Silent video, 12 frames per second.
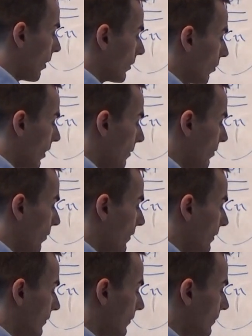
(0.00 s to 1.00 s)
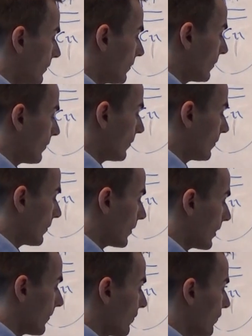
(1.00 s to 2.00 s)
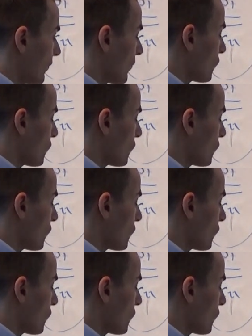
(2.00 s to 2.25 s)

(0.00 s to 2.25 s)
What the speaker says: our null hypothesis, yeah,